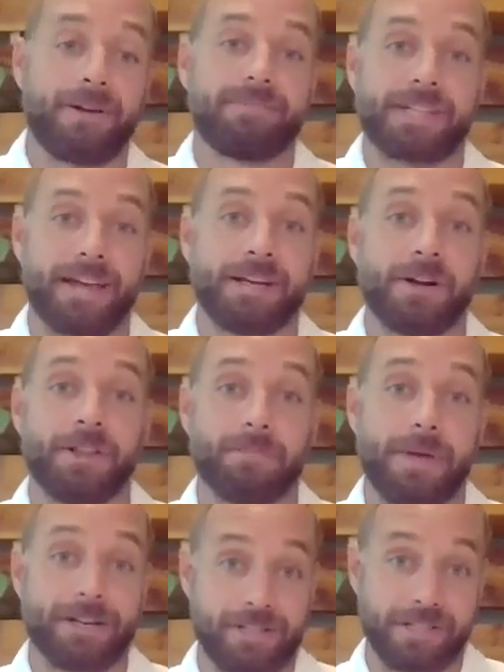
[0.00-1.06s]
standing on the
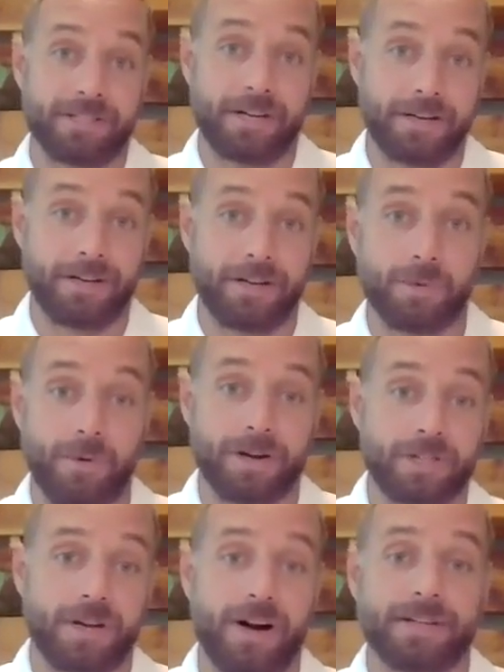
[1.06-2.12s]
bench as they turn on to watch
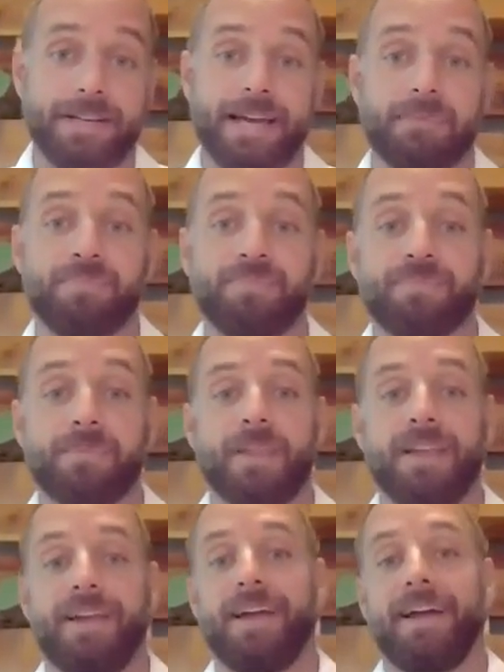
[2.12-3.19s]
the hockey game.
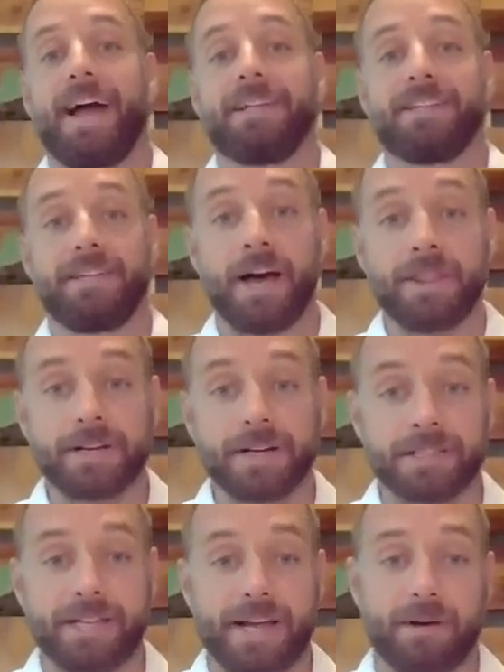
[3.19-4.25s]
As another
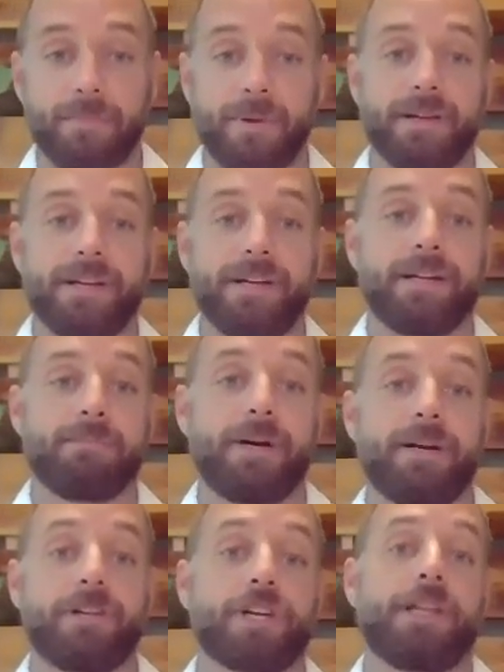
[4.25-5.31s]
example, here in
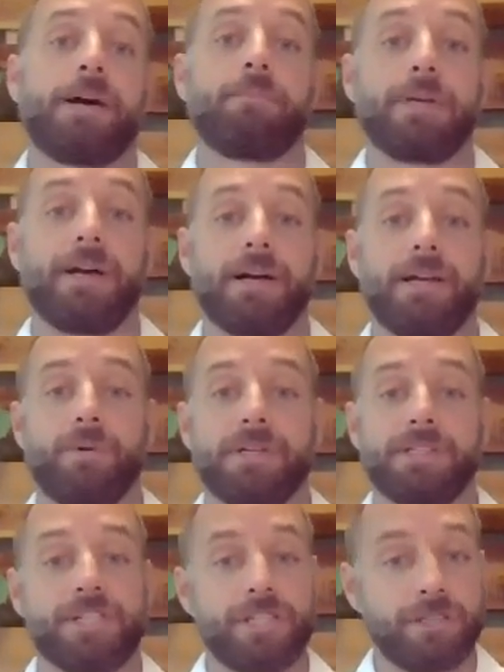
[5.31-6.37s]
British Columbia, it
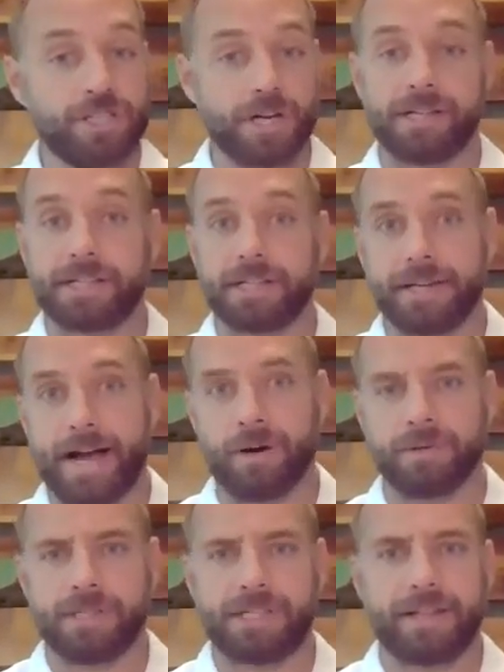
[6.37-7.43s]
was just
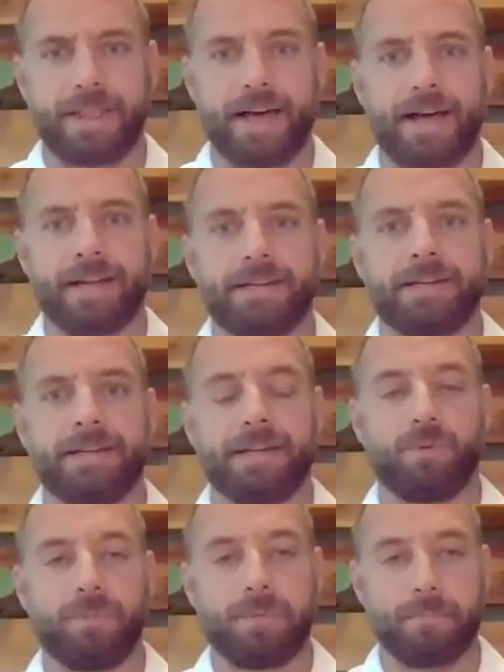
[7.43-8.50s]
announced that
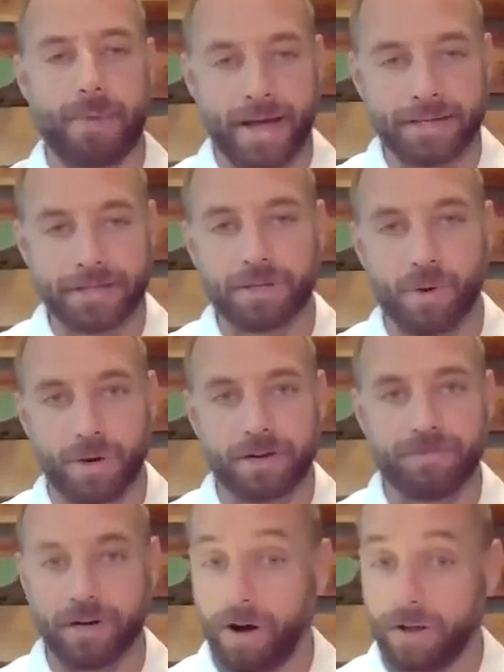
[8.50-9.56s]
it will be mandatory
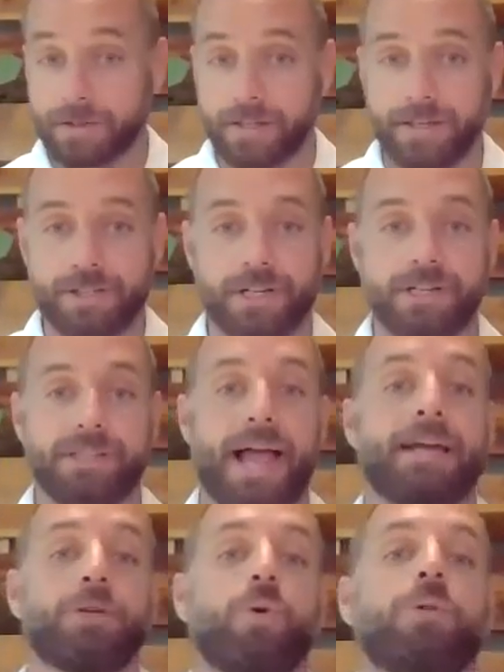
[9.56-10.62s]
for all teachers
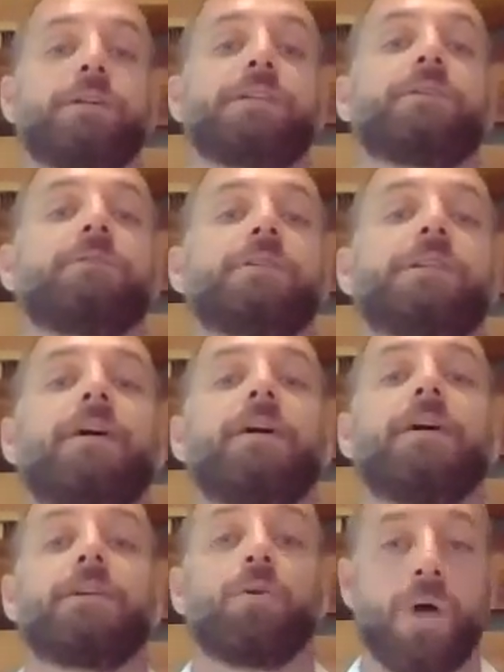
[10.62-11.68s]
and older students
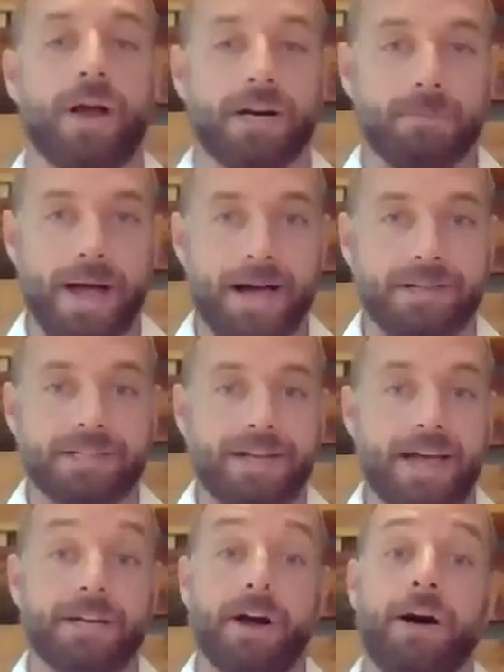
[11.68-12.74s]
to wear a mask
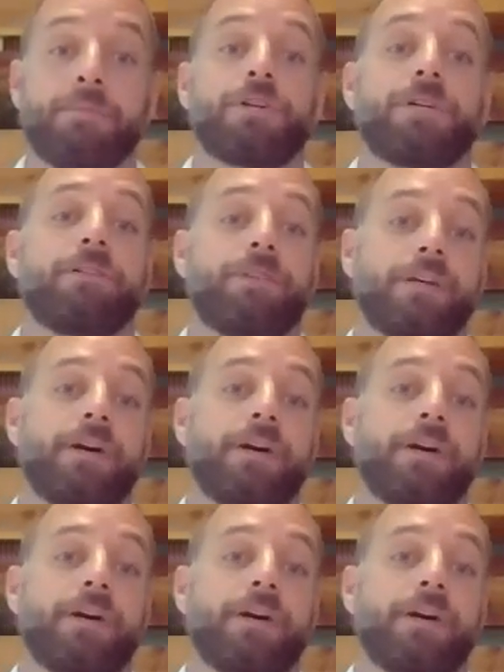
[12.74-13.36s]
and optional for